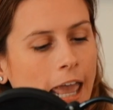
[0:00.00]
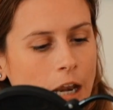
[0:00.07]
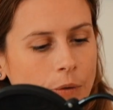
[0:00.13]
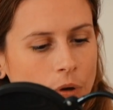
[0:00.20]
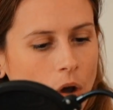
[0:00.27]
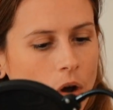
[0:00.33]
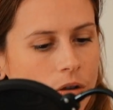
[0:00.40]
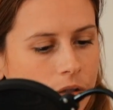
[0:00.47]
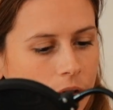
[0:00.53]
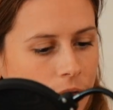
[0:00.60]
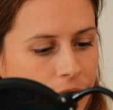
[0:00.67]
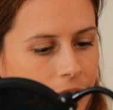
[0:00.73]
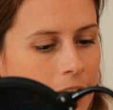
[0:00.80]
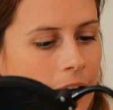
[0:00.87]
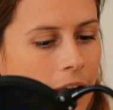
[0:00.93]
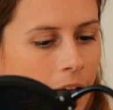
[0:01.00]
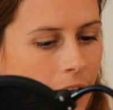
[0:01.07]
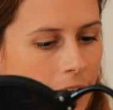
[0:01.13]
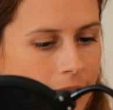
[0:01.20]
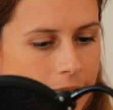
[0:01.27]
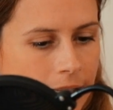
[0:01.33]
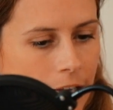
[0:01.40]
And we also
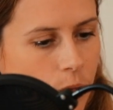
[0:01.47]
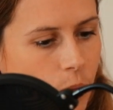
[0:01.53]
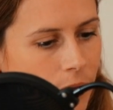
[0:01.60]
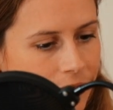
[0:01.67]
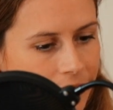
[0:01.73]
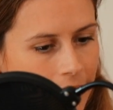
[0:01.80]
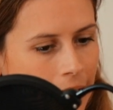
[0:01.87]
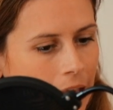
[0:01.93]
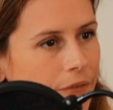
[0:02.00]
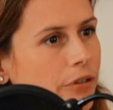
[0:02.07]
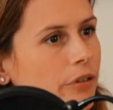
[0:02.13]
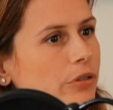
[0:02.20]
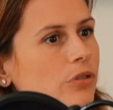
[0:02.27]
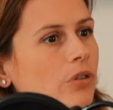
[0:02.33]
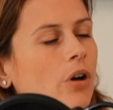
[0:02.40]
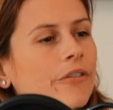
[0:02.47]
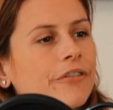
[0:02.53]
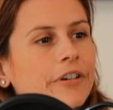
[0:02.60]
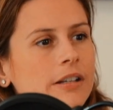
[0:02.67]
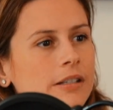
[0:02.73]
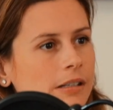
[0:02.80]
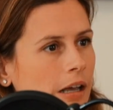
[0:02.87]
realize that with the levels of
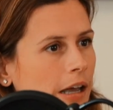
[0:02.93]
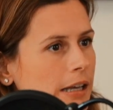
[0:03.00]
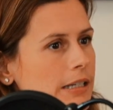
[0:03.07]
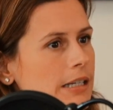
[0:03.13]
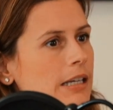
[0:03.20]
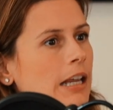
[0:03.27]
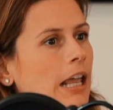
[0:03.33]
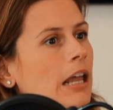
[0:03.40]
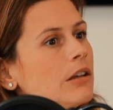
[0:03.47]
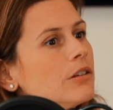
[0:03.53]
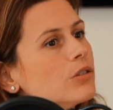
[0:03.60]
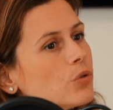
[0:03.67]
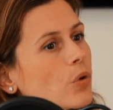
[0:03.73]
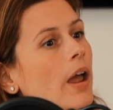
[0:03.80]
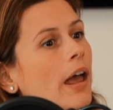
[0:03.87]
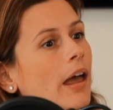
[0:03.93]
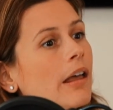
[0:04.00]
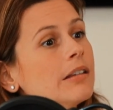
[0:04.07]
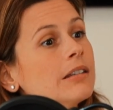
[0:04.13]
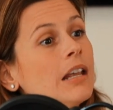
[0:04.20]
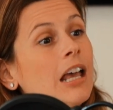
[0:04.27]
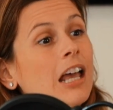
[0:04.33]
anxiety and
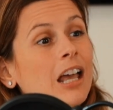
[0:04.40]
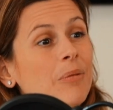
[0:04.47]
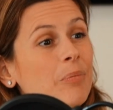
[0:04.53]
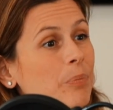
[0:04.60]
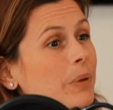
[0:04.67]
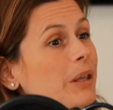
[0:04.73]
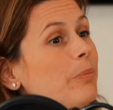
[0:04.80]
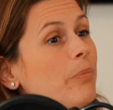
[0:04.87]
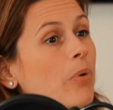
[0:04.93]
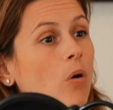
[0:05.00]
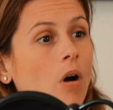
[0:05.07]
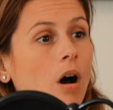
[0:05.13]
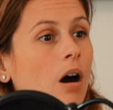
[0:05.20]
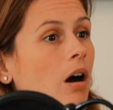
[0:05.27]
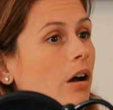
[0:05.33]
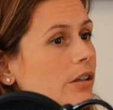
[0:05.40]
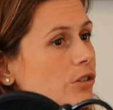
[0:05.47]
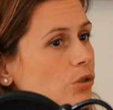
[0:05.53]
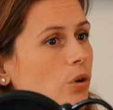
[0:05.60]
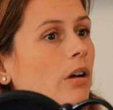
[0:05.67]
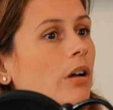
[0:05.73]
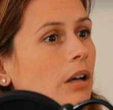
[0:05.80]
stress, people are
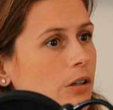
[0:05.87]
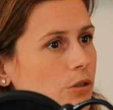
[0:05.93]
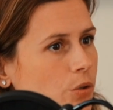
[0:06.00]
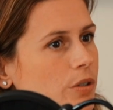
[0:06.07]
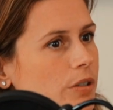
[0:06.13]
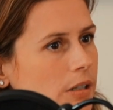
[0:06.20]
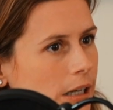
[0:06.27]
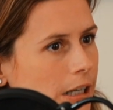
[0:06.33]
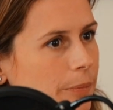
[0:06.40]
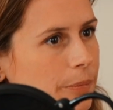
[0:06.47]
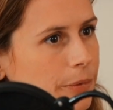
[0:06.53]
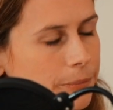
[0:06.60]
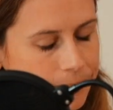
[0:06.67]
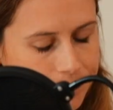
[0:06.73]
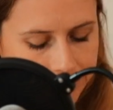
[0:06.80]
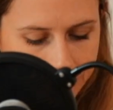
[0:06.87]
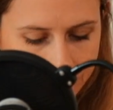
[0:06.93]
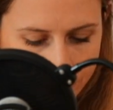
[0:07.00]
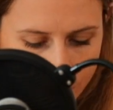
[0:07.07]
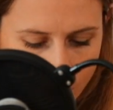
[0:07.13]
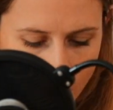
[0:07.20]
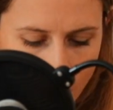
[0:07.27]
struggling to sleep.
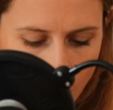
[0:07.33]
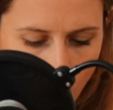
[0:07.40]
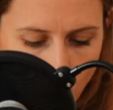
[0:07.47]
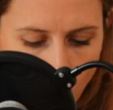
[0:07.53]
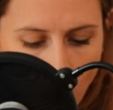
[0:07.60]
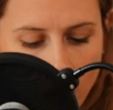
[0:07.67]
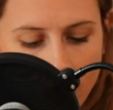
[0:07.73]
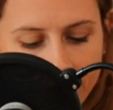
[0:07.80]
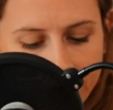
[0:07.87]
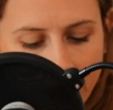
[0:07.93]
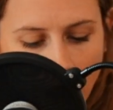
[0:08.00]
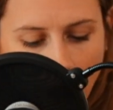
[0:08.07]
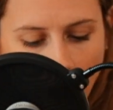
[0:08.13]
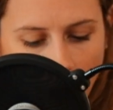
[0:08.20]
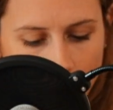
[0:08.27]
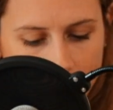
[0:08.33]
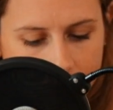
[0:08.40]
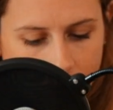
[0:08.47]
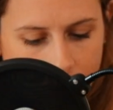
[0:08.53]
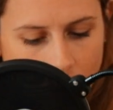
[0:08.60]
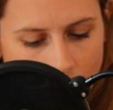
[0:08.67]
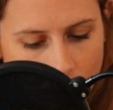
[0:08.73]
One of the common
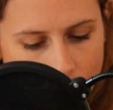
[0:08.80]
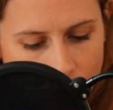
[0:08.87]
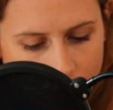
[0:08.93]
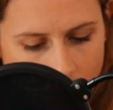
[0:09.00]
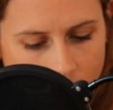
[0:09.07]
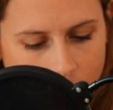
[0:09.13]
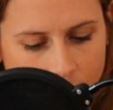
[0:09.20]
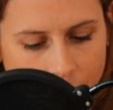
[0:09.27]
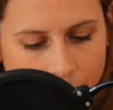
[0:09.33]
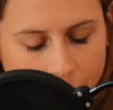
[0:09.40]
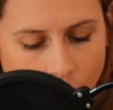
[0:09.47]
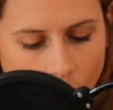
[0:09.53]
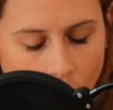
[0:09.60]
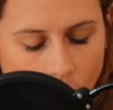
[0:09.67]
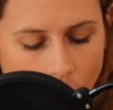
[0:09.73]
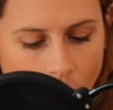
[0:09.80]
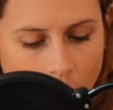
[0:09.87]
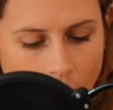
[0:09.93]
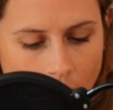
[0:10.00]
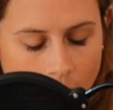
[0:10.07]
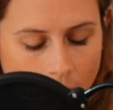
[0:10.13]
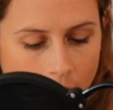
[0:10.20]
solutions for
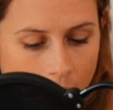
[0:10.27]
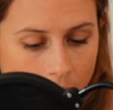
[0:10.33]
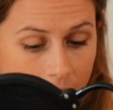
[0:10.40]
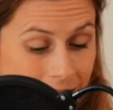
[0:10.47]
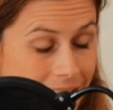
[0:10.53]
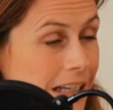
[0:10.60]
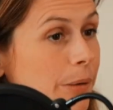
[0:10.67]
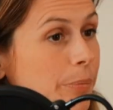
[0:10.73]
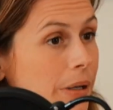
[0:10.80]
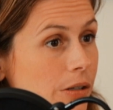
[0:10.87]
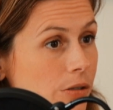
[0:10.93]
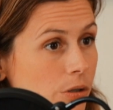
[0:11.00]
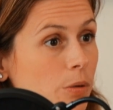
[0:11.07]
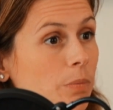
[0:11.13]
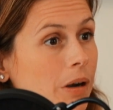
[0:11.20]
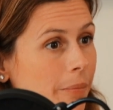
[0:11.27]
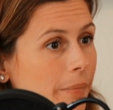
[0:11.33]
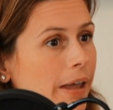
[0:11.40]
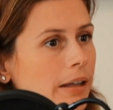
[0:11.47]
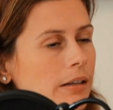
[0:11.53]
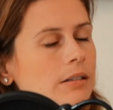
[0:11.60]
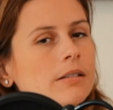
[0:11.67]
uh, sleeping
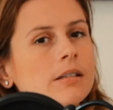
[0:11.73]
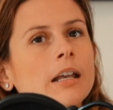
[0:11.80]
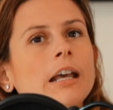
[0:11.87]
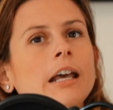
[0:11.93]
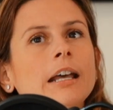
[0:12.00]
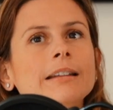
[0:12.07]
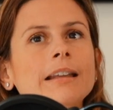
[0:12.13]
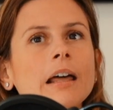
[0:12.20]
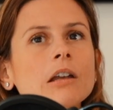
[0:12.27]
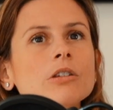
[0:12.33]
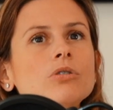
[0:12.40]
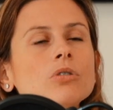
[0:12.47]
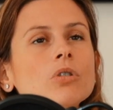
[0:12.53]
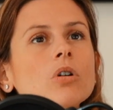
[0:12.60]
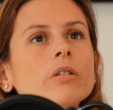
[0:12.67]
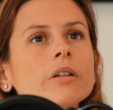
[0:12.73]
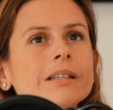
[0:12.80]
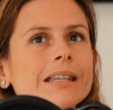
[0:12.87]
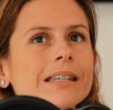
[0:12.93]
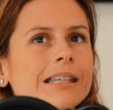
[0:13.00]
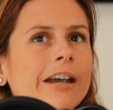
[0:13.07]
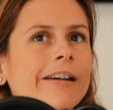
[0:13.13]
supplements that is not
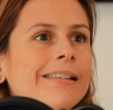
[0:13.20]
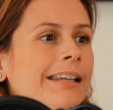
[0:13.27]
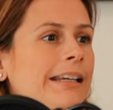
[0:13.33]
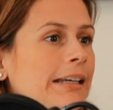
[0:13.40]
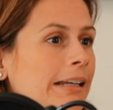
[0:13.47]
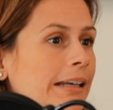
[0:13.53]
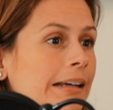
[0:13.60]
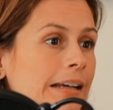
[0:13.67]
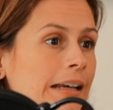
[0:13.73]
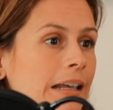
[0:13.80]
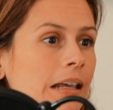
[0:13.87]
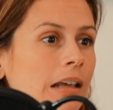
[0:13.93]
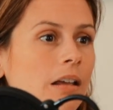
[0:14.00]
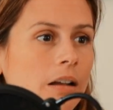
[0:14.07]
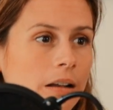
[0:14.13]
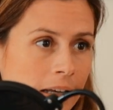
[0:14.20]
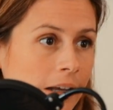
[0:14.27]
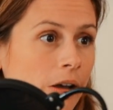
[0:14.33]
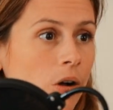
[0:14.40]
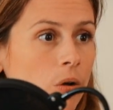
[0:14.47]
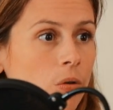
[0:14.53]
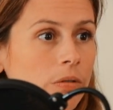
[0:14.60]
necessarily legally
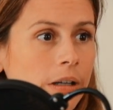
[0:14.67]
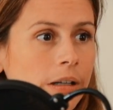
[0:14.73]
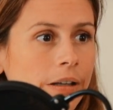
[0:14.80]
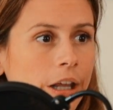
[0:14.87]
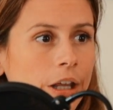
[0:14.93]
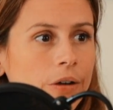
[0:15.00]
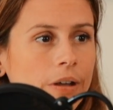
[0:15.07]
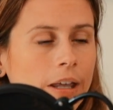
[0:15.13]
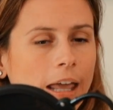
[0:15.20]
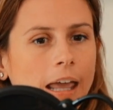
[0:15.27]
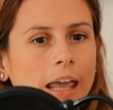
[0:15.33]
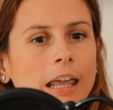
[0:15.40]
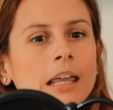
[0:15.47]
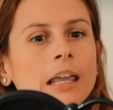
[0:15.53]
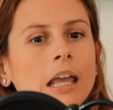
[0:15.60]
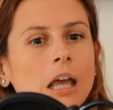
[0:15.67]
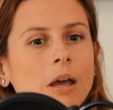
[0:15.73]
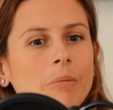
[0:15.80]
legal in the UK,